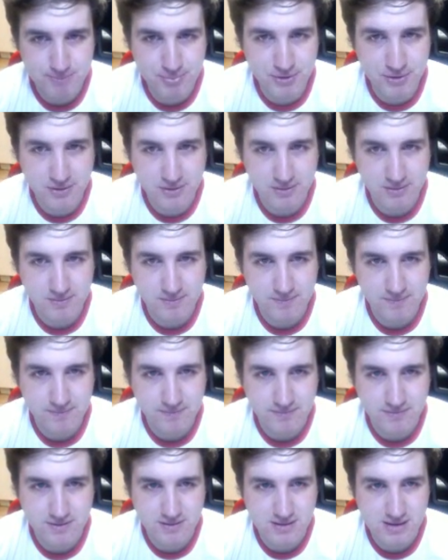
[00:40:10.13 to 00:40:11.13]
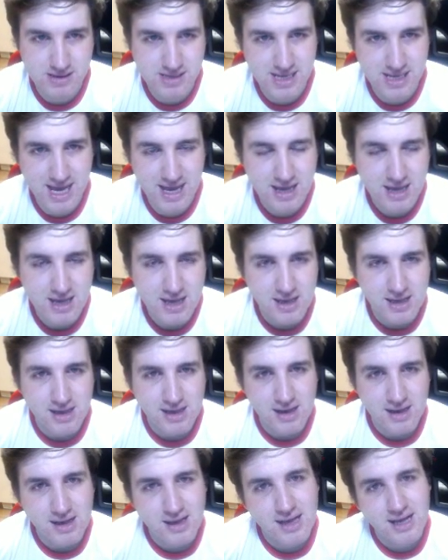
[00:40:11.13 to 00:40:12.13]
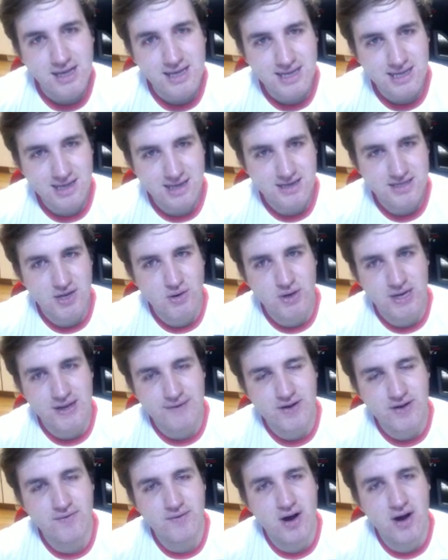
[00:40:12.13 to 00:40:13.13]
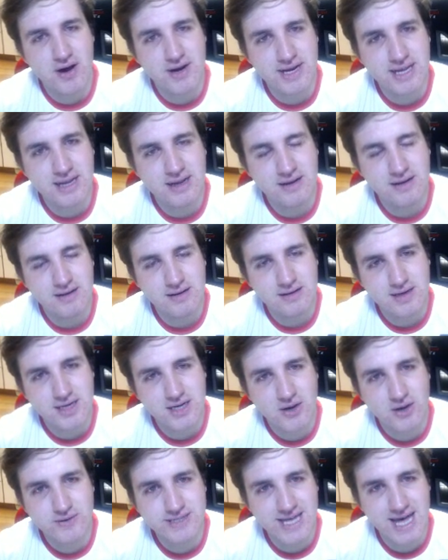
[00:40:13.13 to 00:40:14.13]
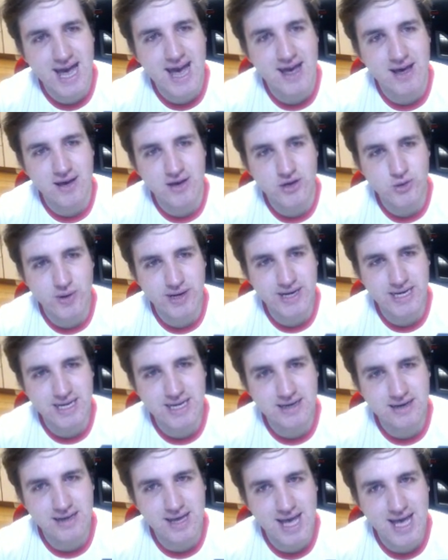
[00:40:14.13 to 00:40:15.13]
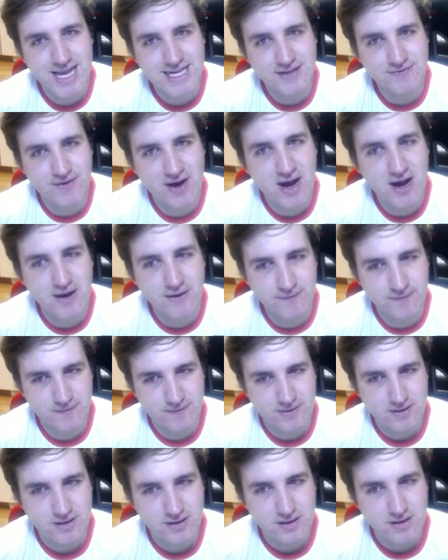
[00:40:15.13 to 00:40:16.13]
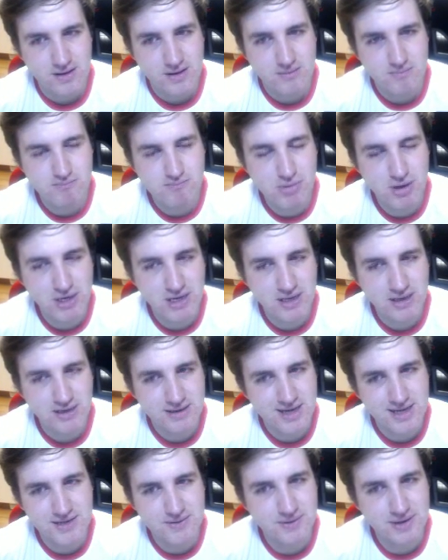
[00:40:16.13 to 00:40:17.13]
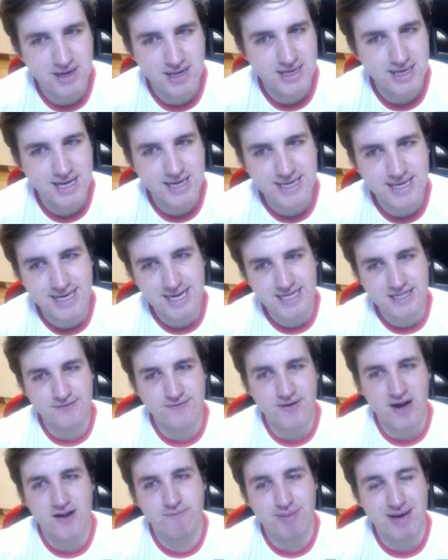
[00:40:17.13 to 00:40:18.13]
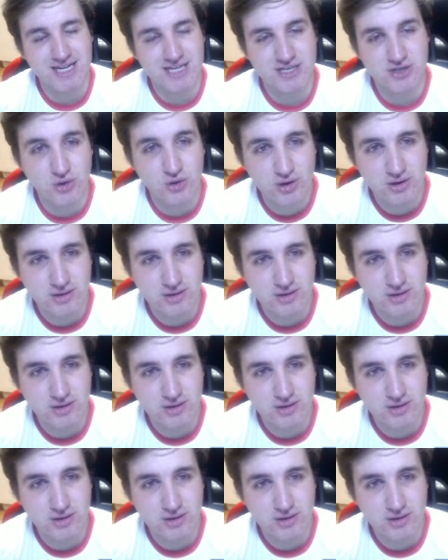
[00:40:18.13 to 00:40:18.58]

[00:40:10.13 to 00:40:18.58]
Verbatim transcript: But yeah, so if Cavani goes there, who do I need at 85? Muller? No, I don't. I, I need 85. Pastor?